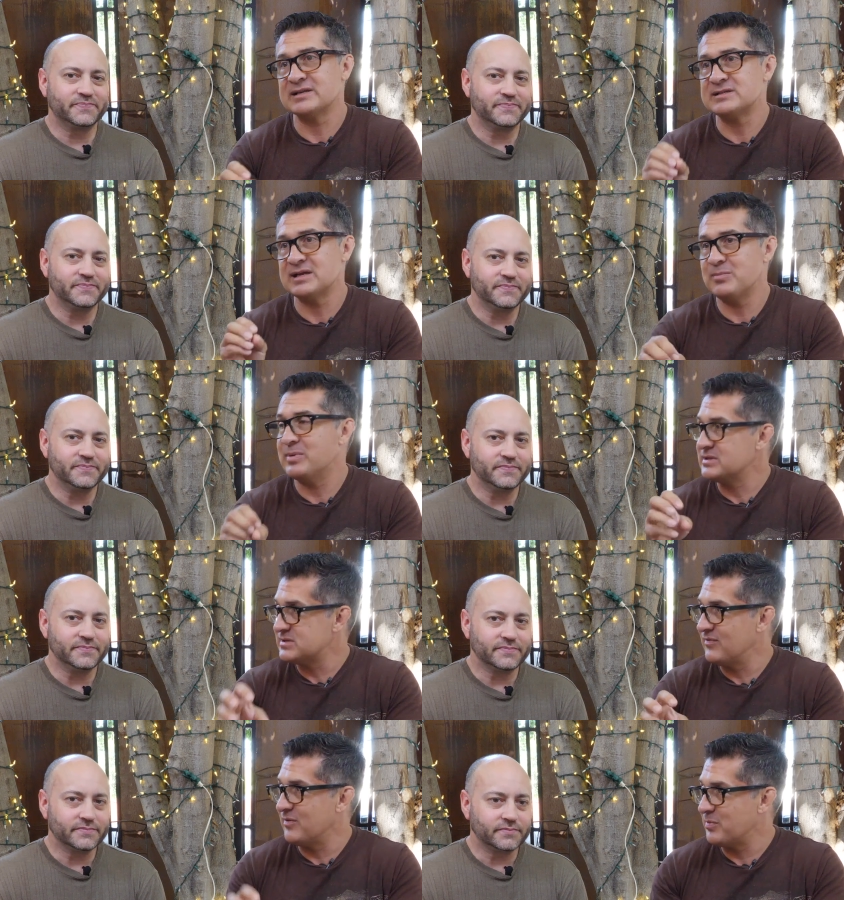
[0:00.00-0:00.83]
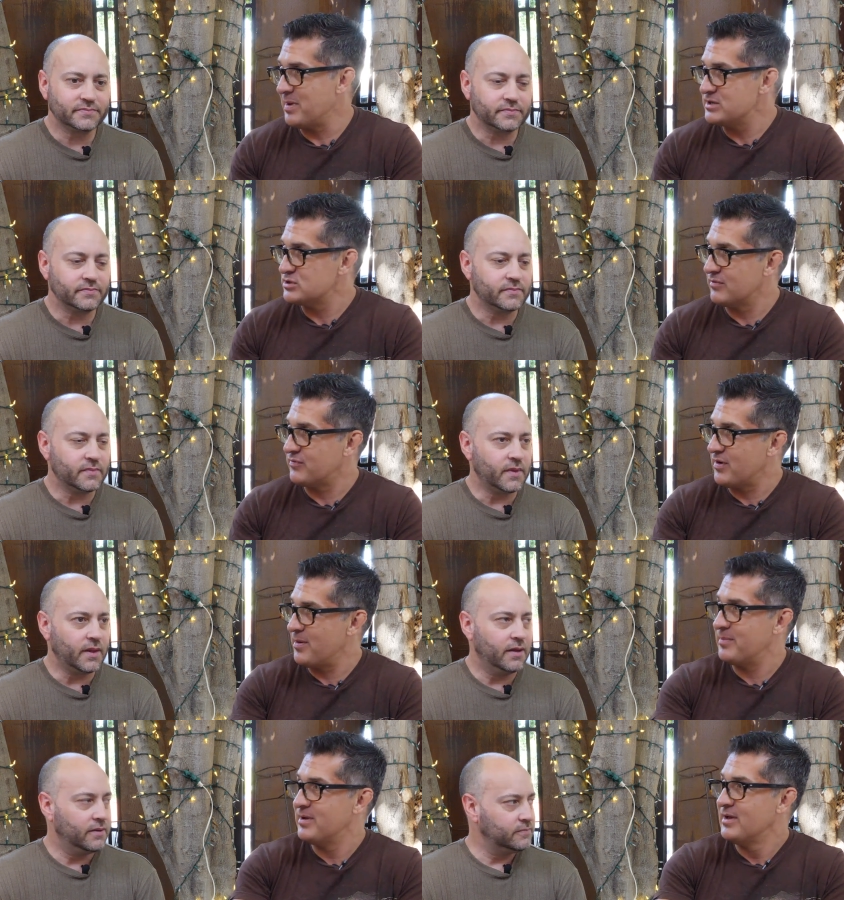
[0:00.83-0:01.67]
Speaker 1: get tidbits of information
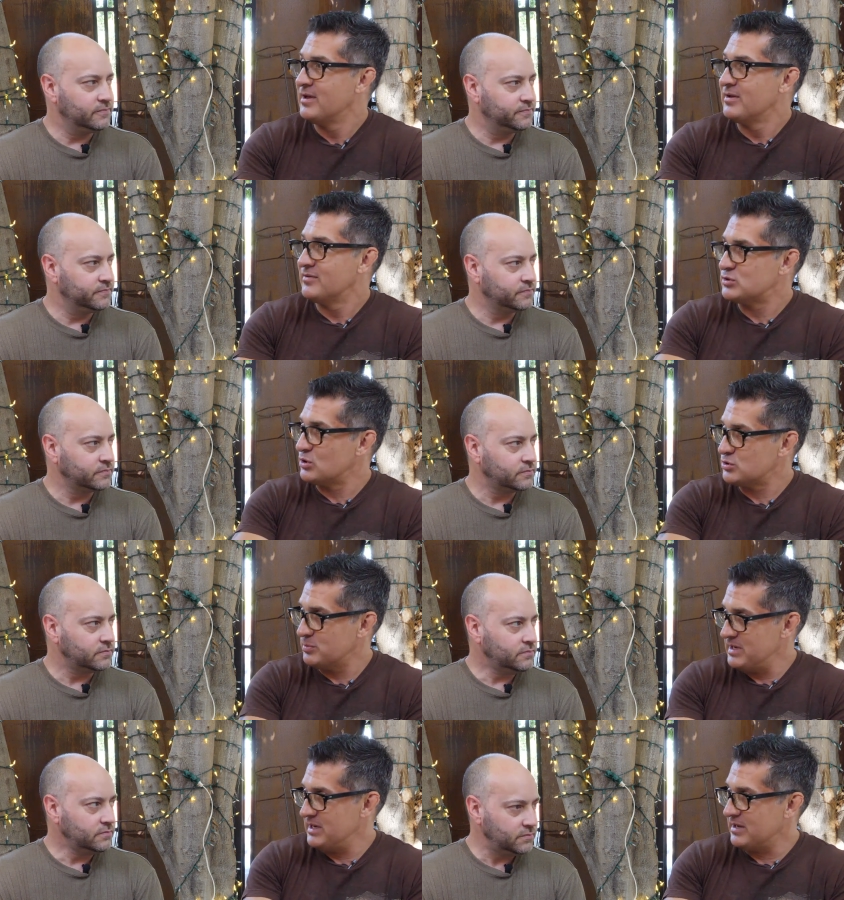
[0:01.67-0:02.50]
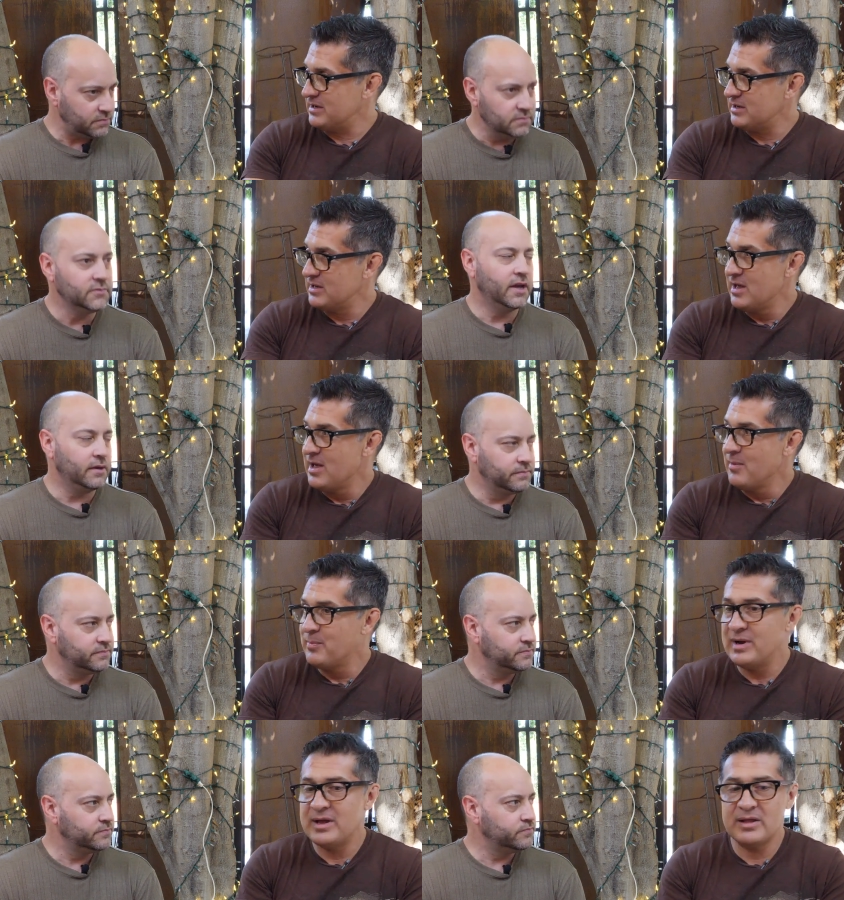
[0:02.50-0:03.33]
from social media. Yeah.
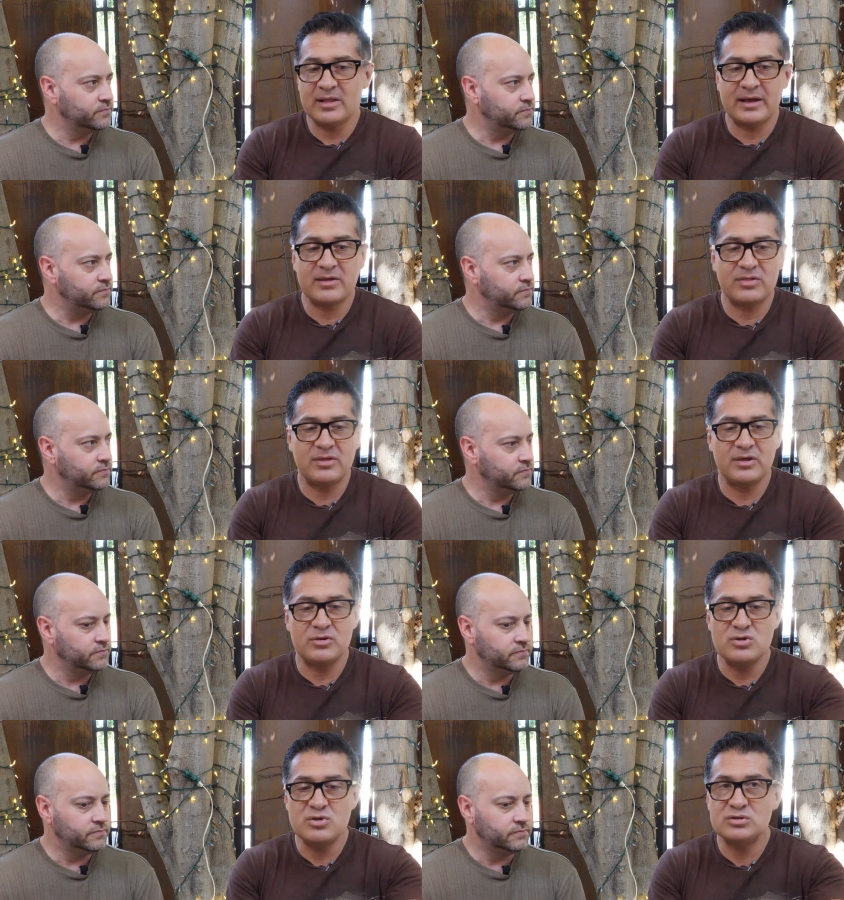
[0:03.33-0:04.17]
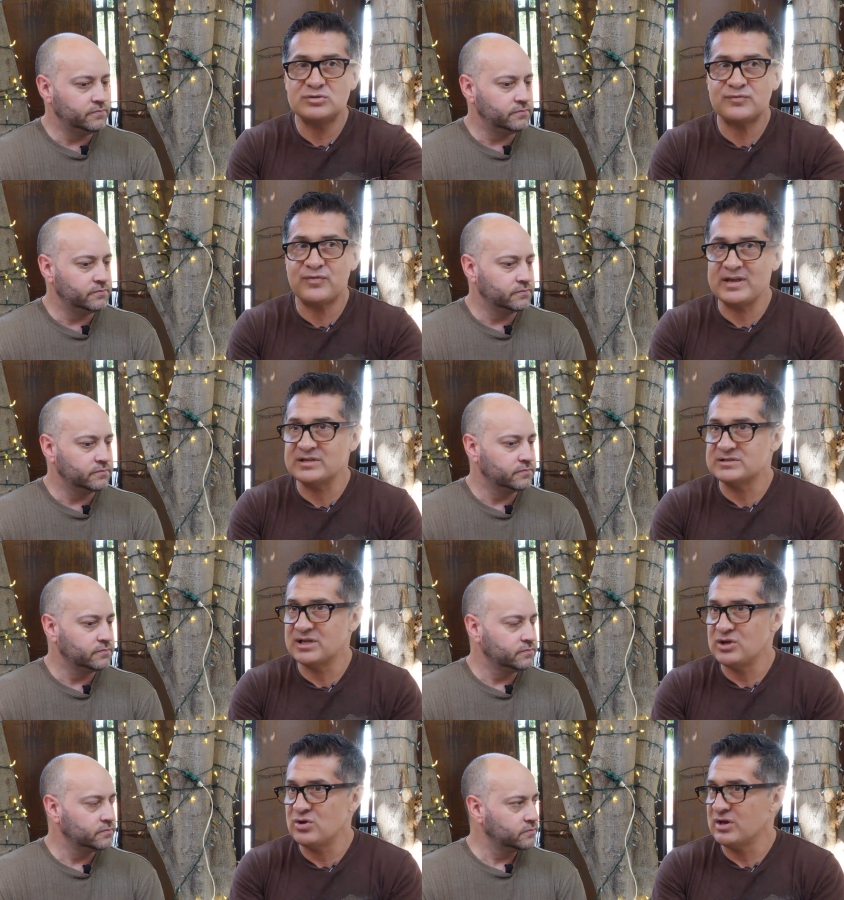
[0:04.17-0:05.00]
But like the news
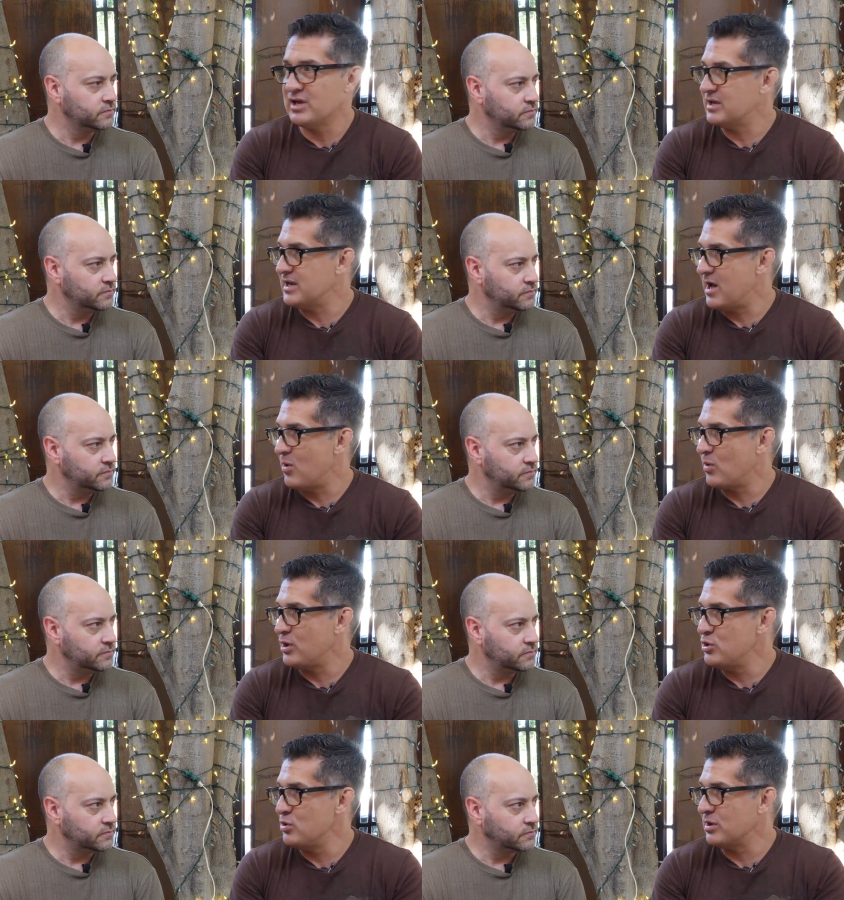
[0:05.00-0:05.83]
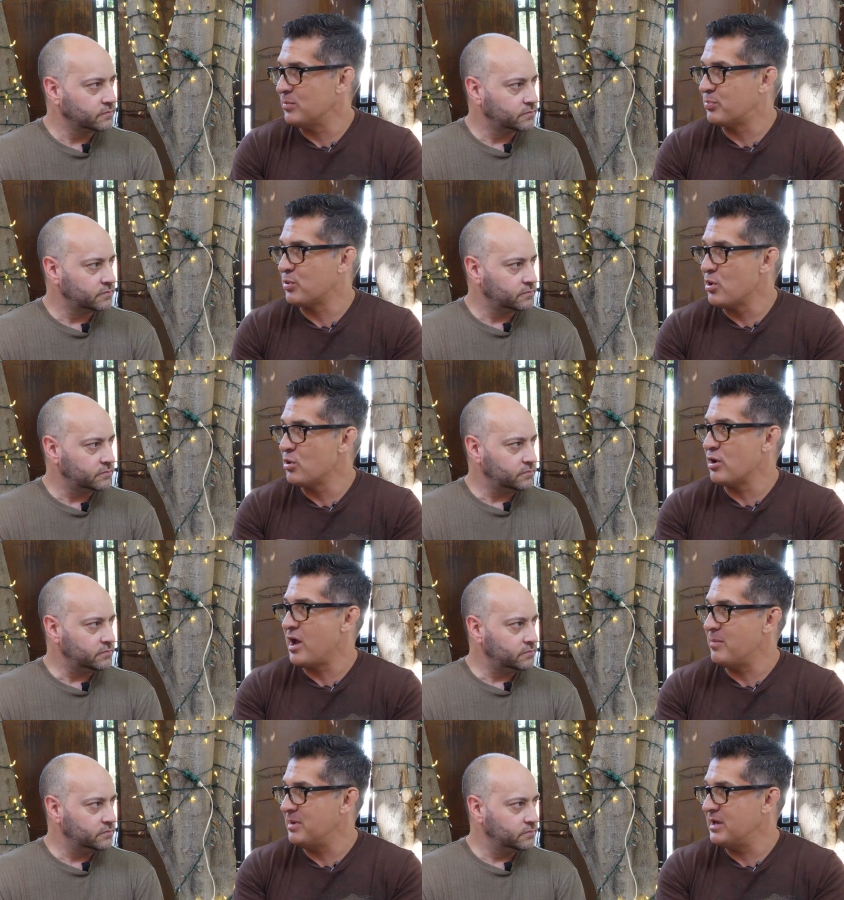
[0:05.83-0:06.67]
feeds that you can get now where you can
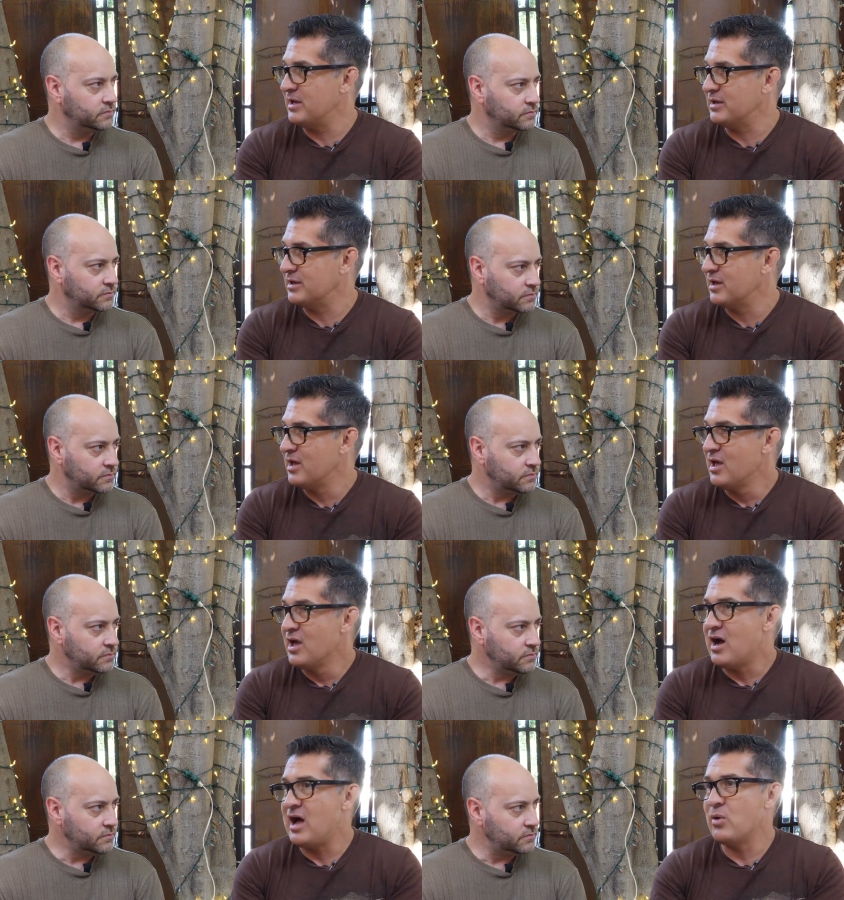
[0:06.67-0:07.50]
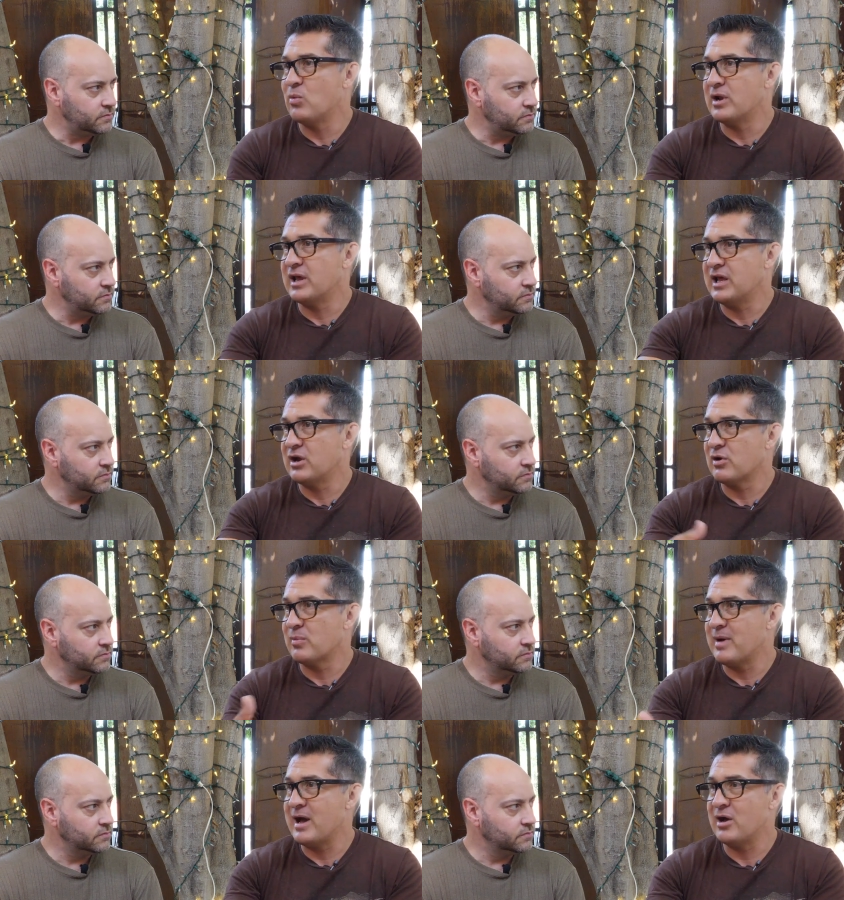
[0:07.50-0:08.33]
program in, I want to
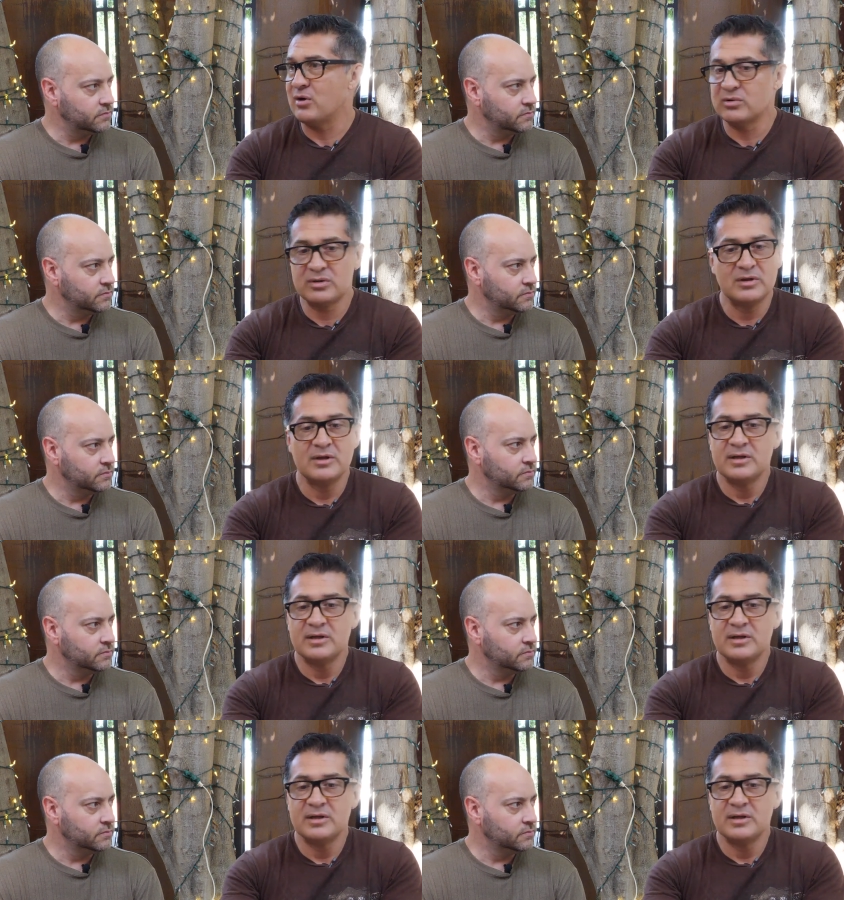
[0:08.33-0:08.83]
hear about